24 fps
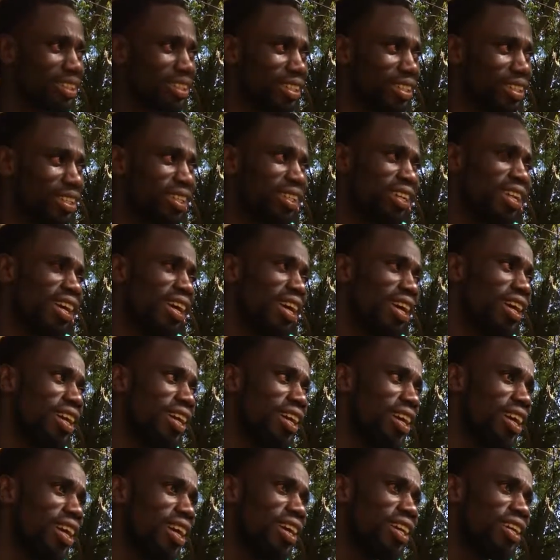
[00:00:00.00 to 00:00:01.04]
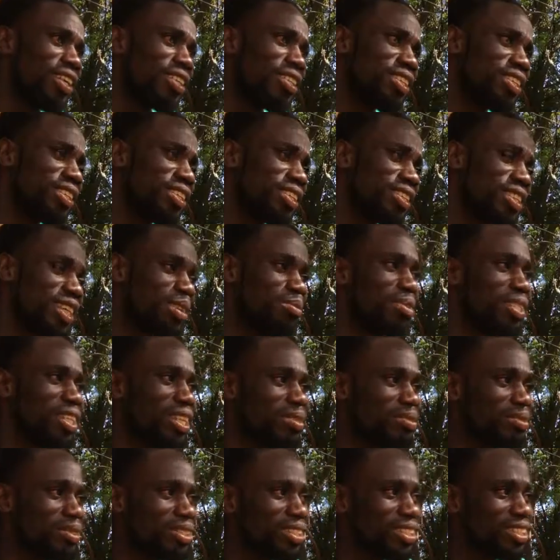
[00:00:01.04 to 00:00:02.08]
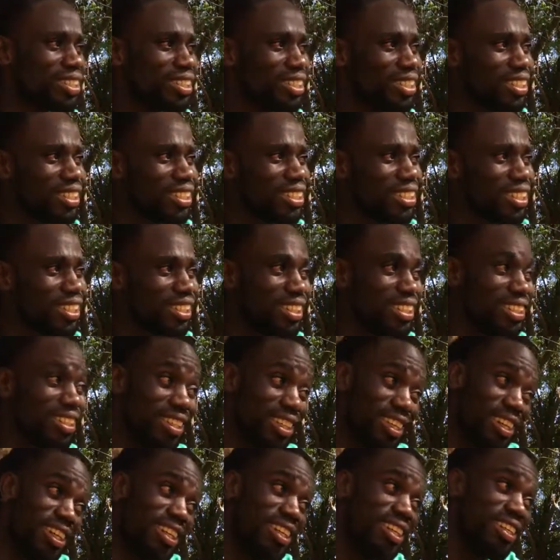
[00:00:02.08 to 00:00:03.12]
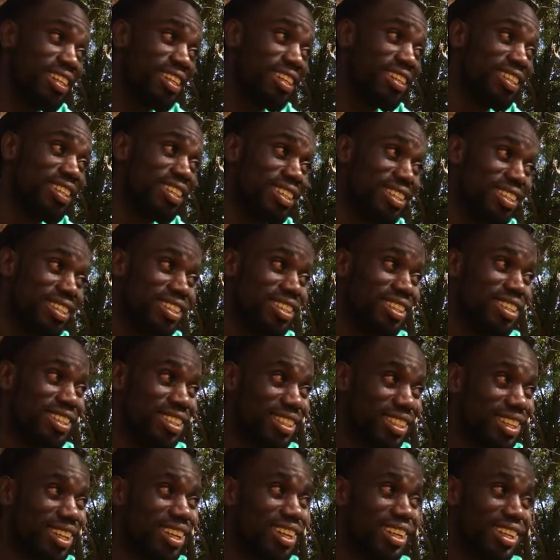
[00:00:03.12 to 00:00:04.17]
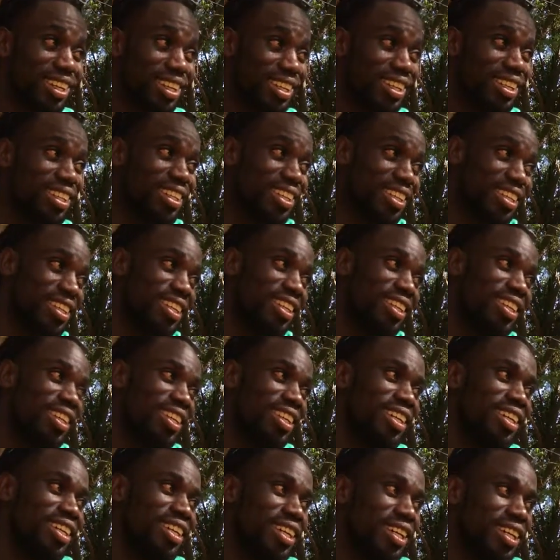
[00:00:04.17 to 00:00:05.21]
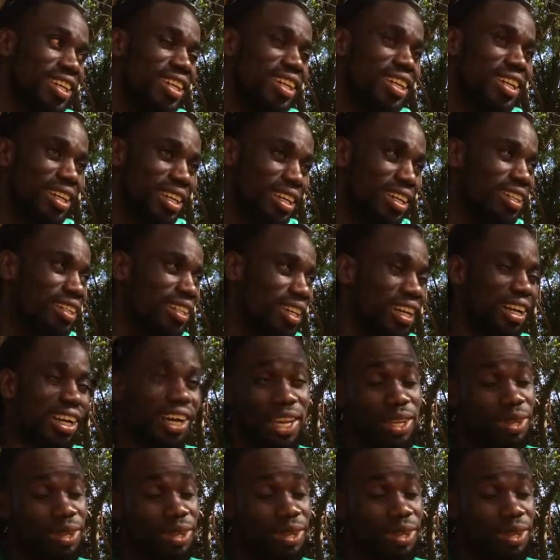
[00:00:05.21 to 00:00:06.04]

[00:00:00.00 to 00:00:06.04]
Or I've seen you this iPhone. It's pretty new. And so do you use it every day? Or